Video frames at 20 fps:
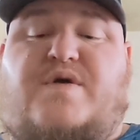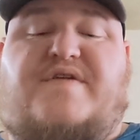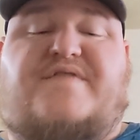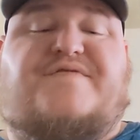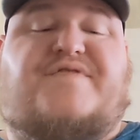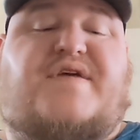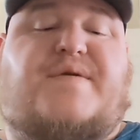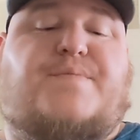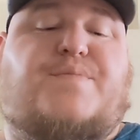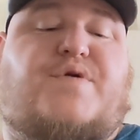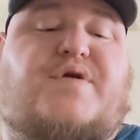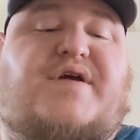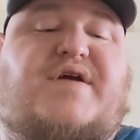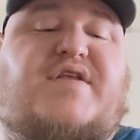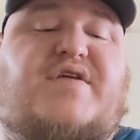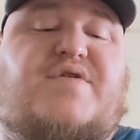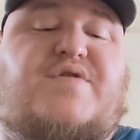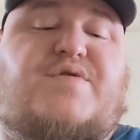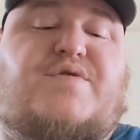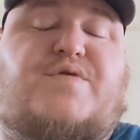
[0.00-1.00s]
or if they bring
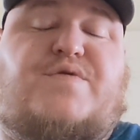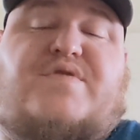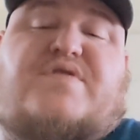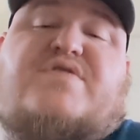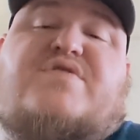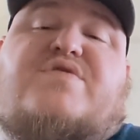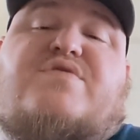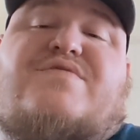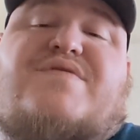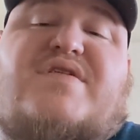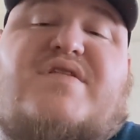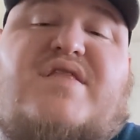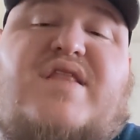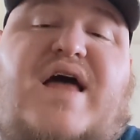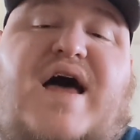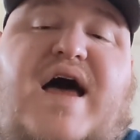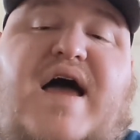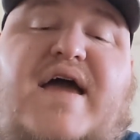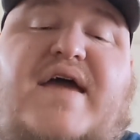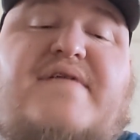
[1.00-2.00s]
in a crew and do it
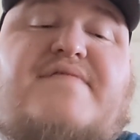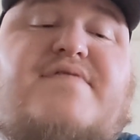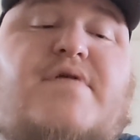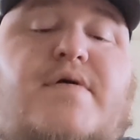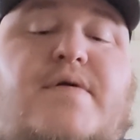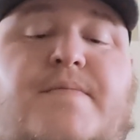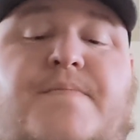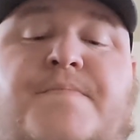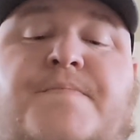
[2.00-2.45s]
live,